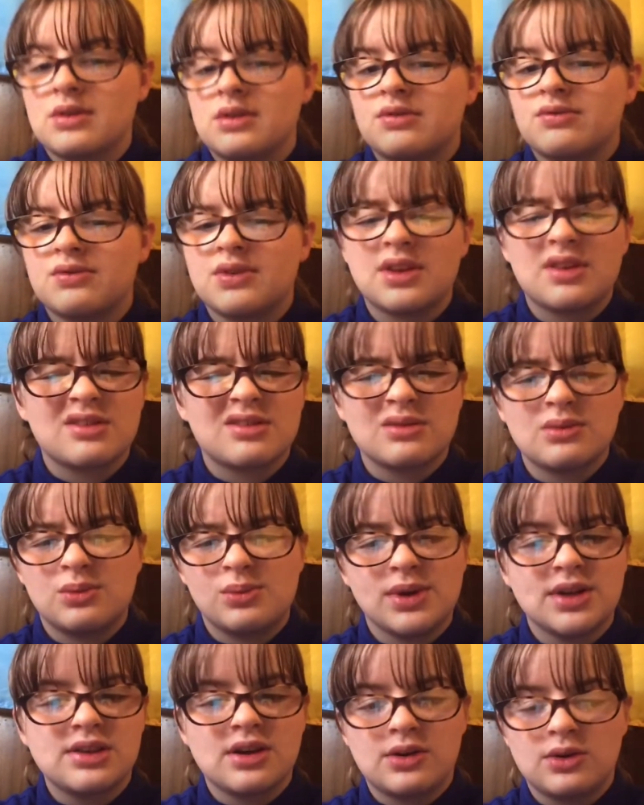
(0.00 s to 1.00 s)

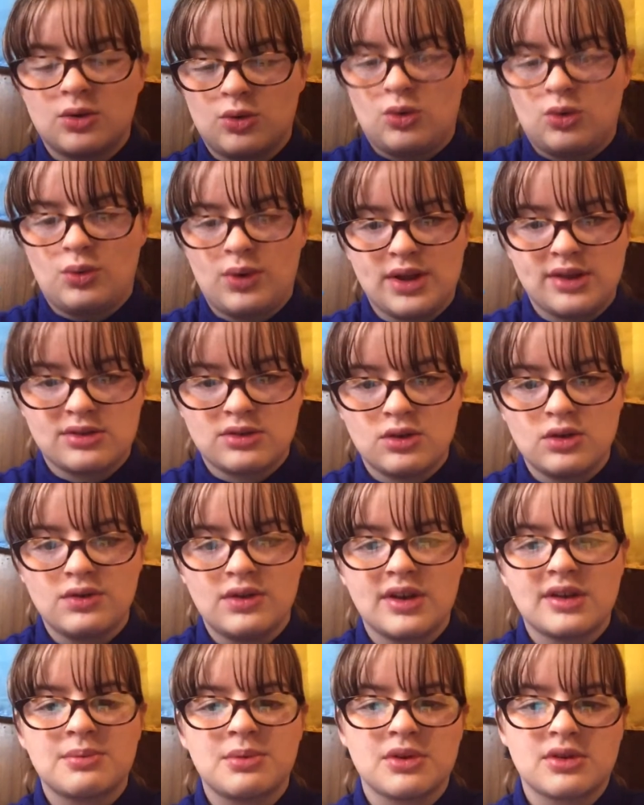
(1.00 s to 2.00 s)
we don't always do
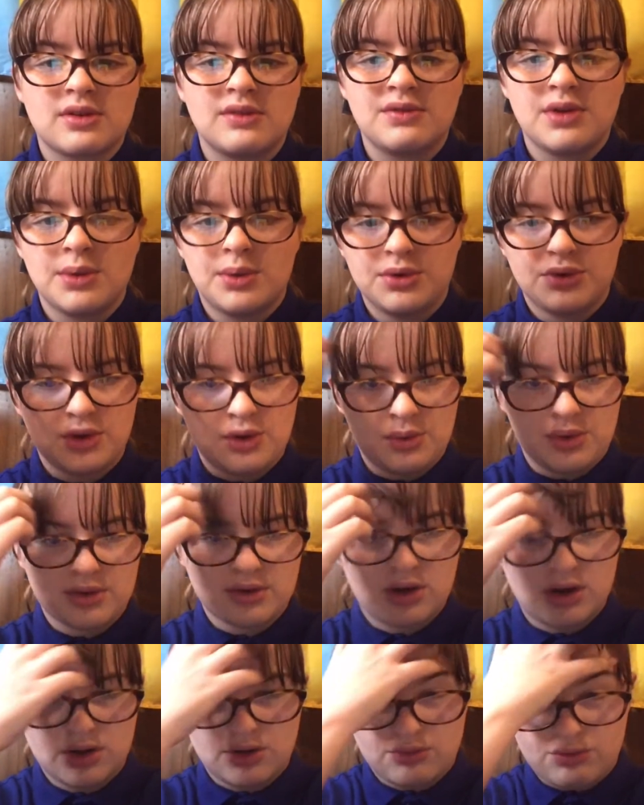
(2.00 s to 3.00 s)
this, but some people do, is
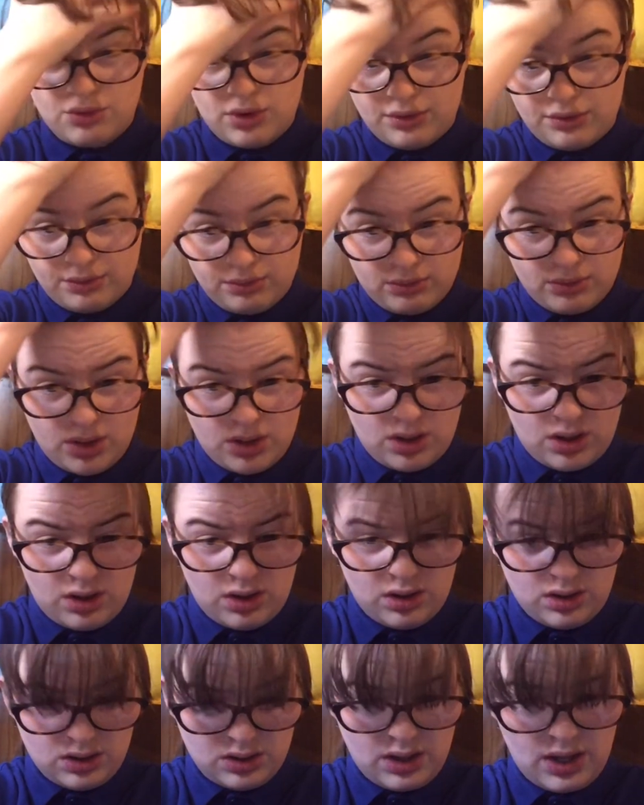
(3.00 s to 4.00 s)
kind of run
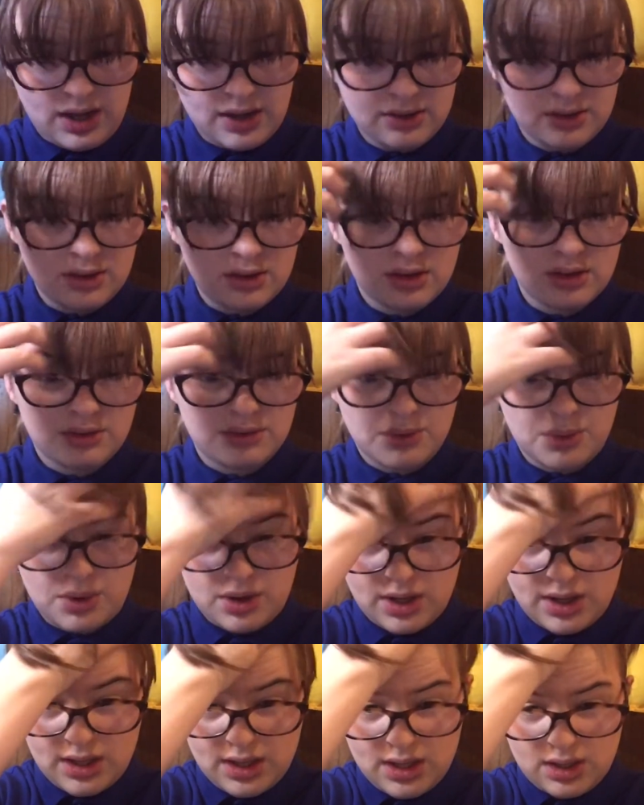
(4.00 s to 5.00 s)
our hands through our
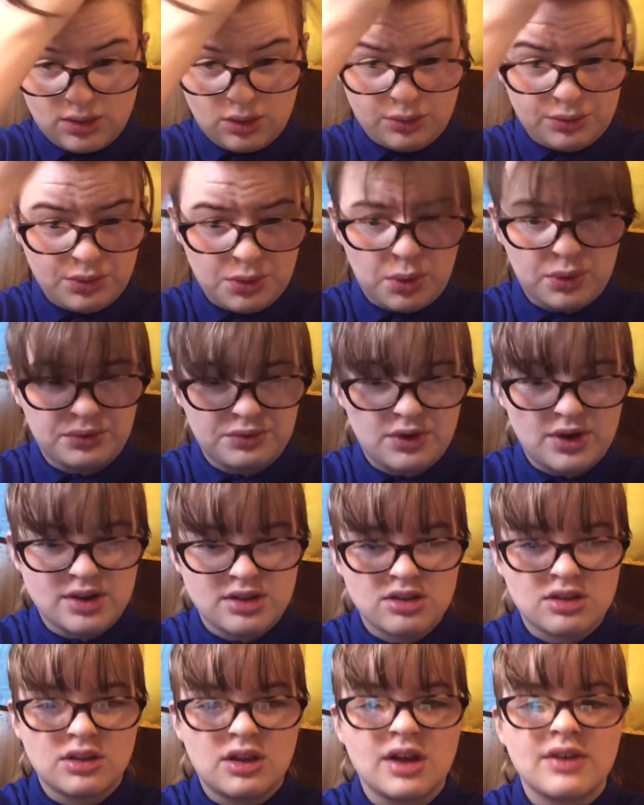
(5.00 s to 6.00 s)
hair or through our
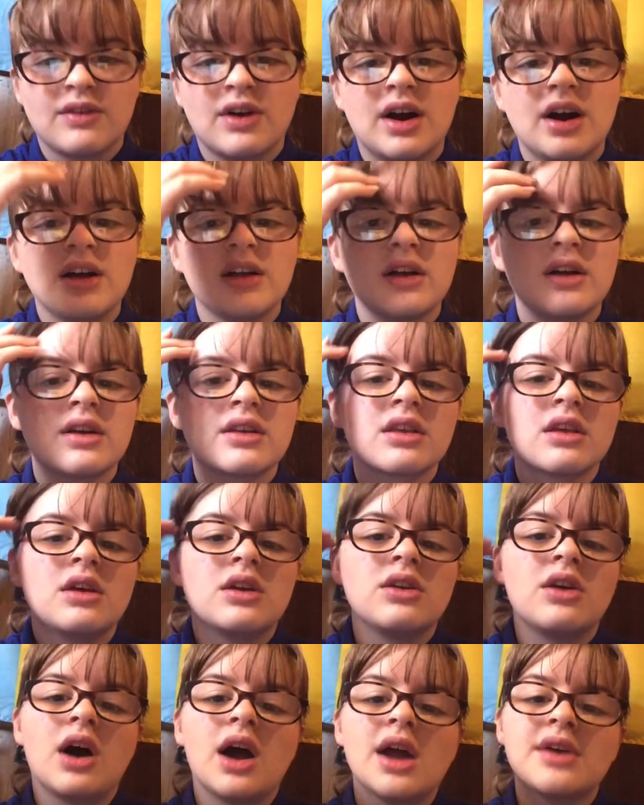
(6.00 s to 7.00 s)
fringe like that.
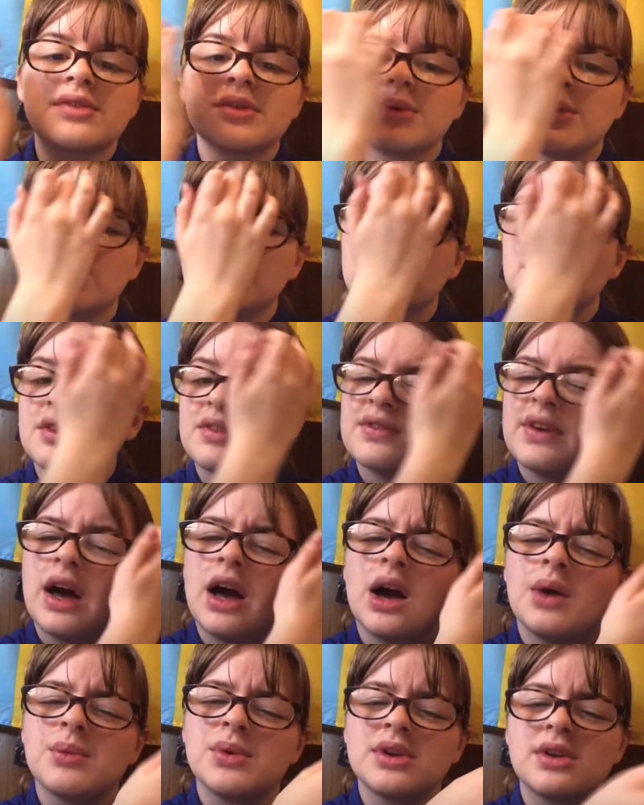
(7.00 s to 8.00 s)
Not everyone does that,
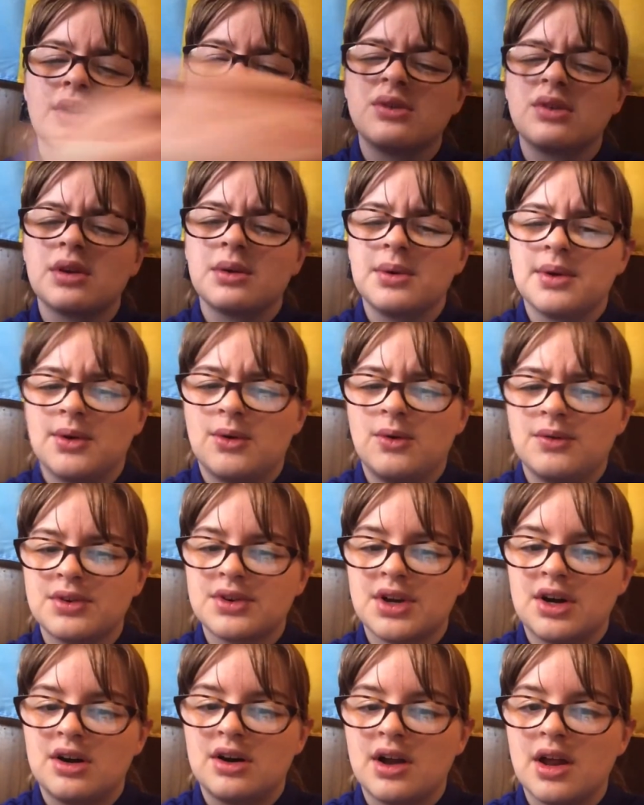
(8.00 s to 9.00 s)
and we don't do it all the
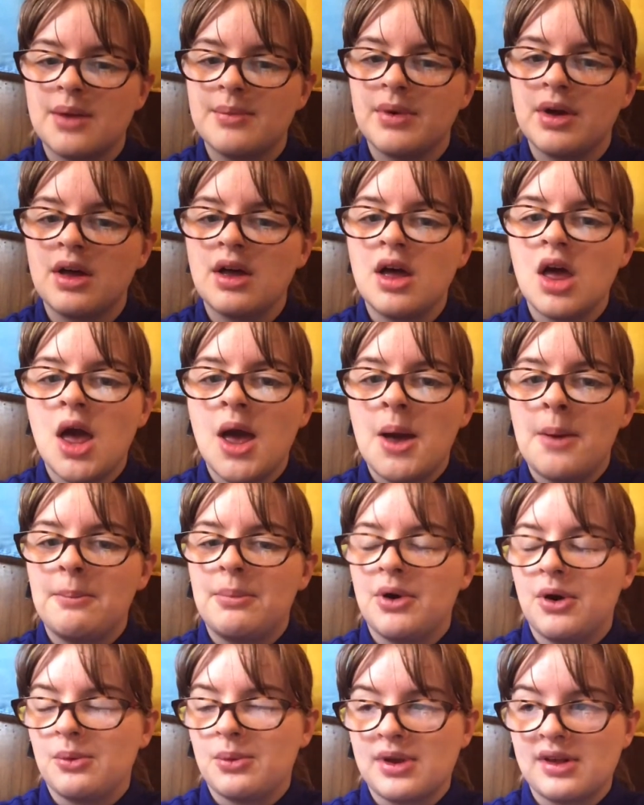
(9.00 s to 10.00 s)
time,
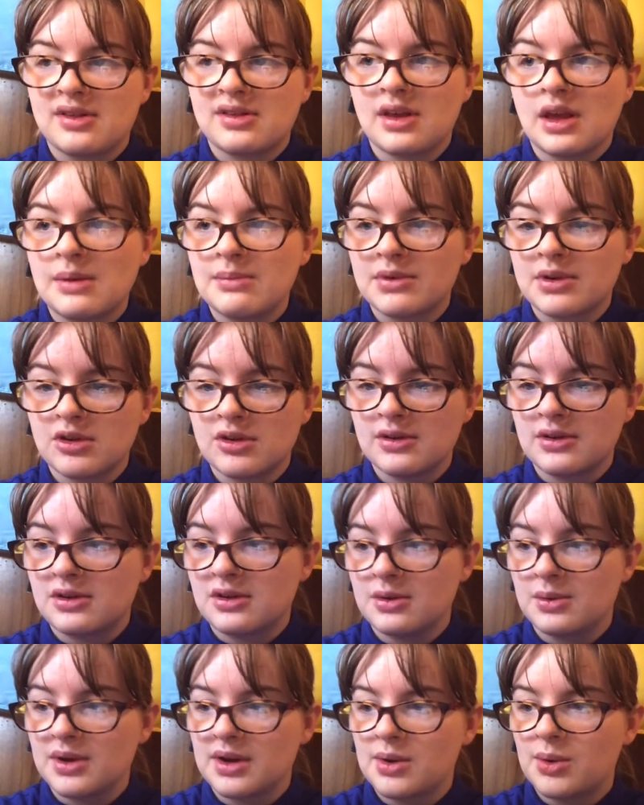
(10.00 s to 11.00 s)
but we seem to
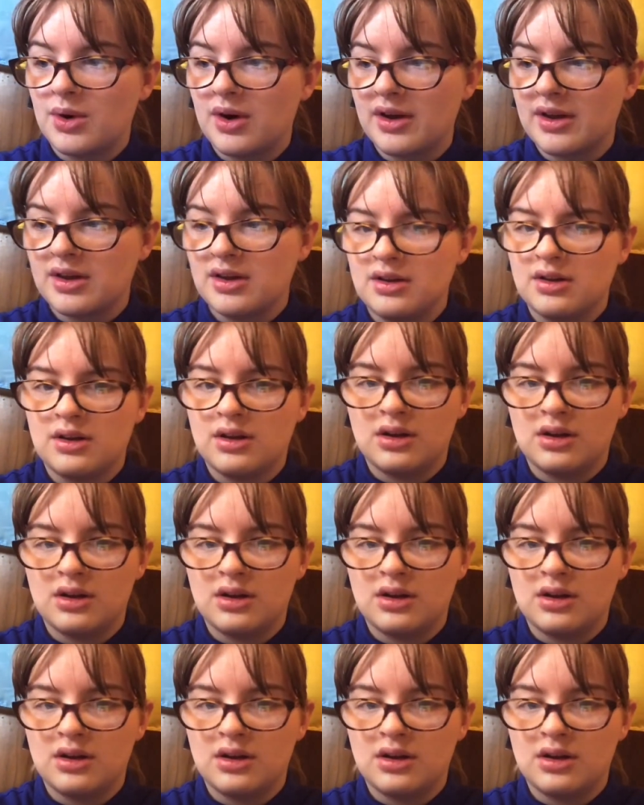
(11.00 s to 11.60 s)
do it quite a